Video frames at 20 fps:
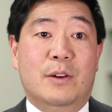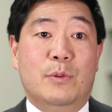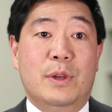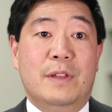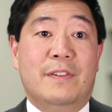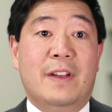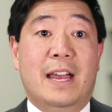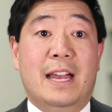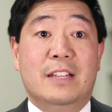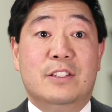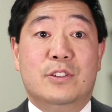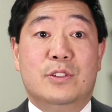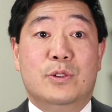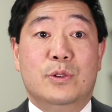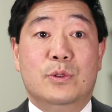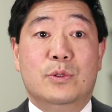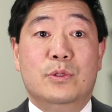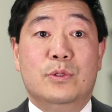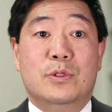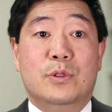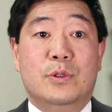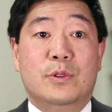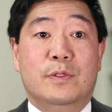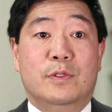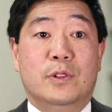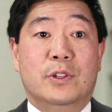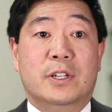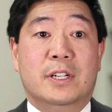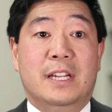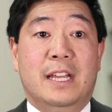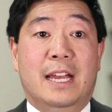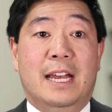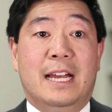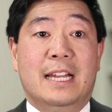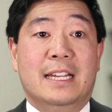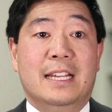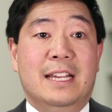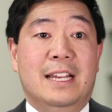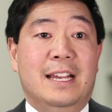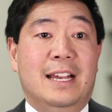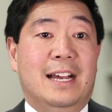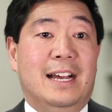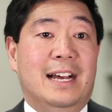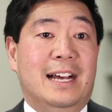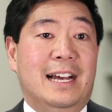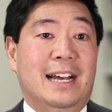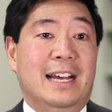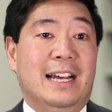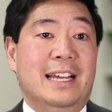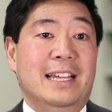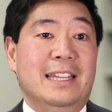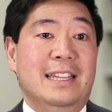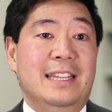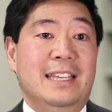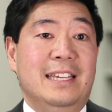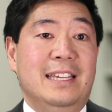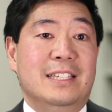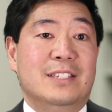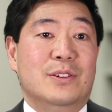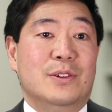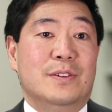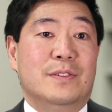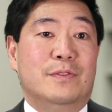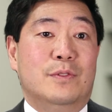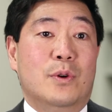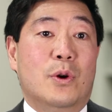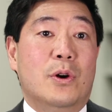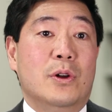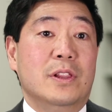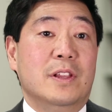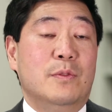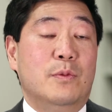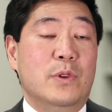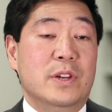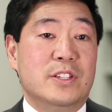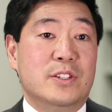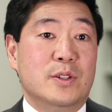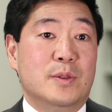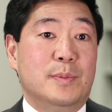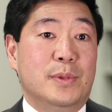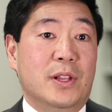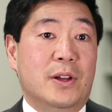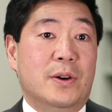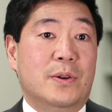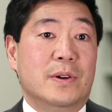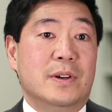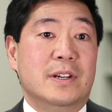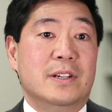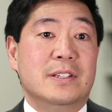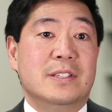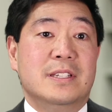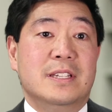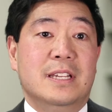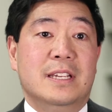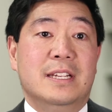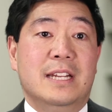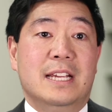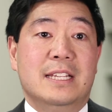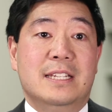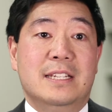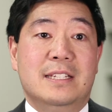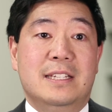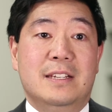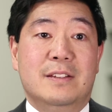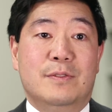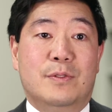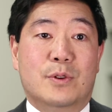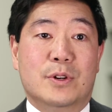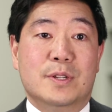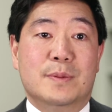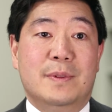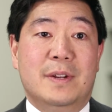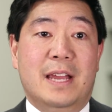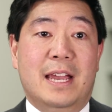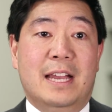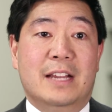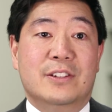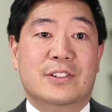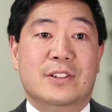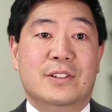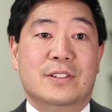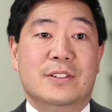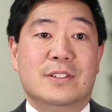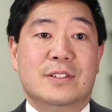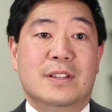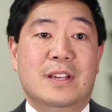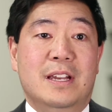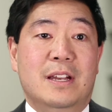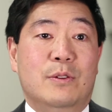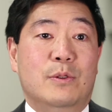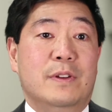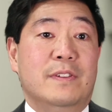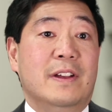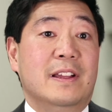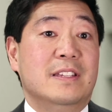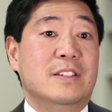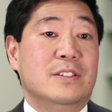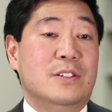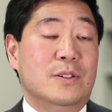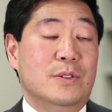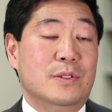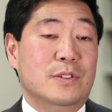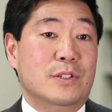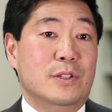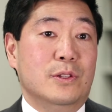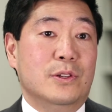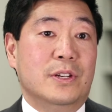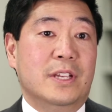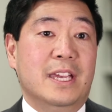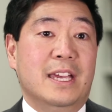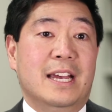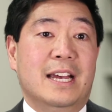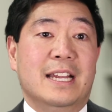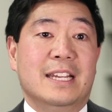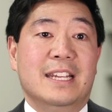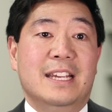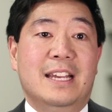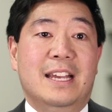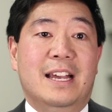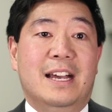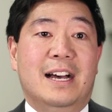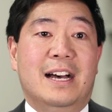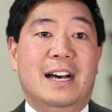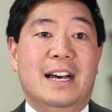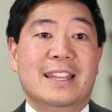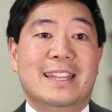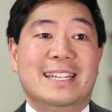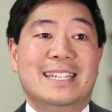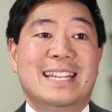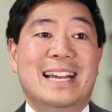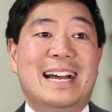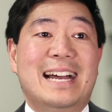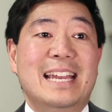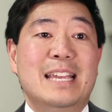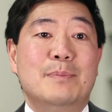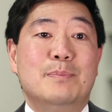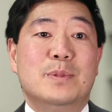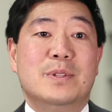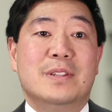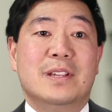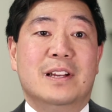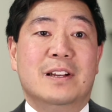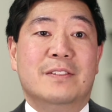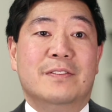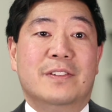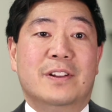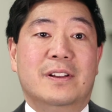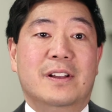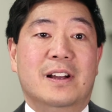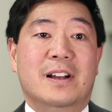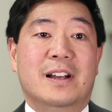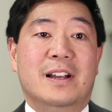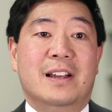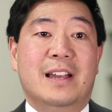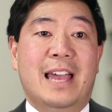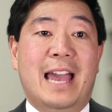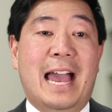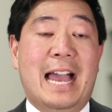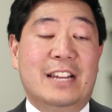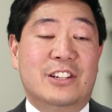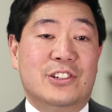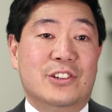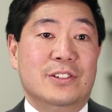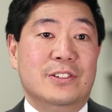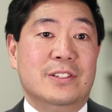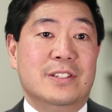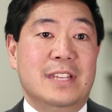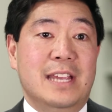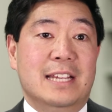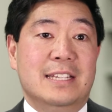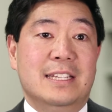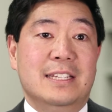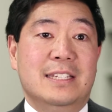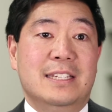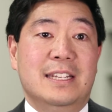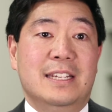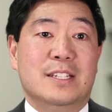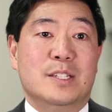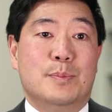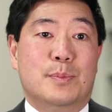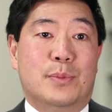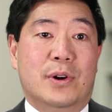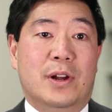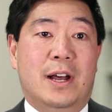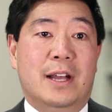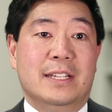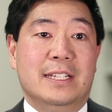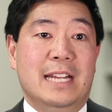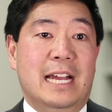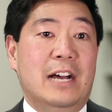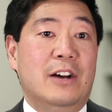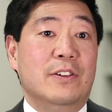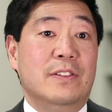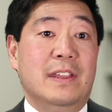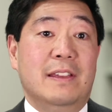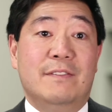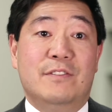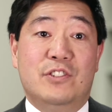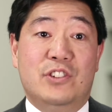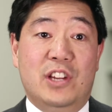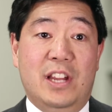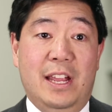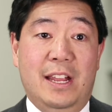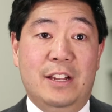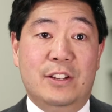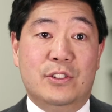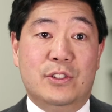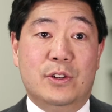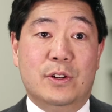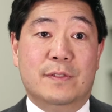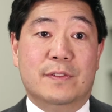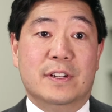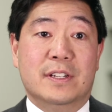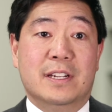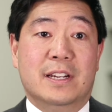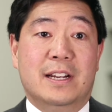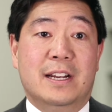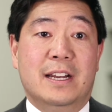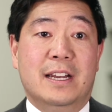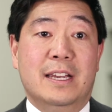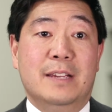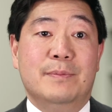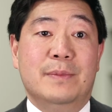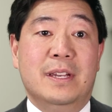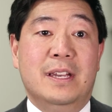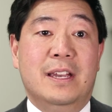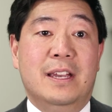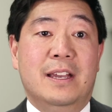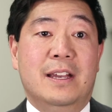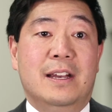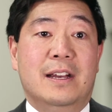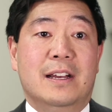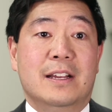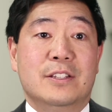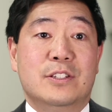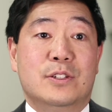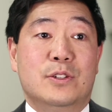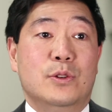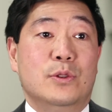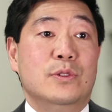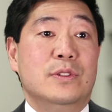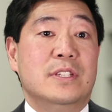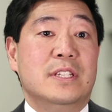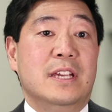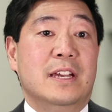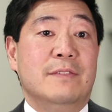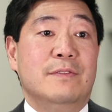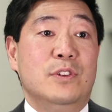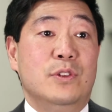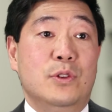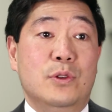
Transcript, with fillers: we've had students who've looked at uh, the sort of role of whistleblowers in SEC enforcement actions. We've had students look at uh, the types of uh, actions the SEC has brought and how they've changed over time. Uh, students have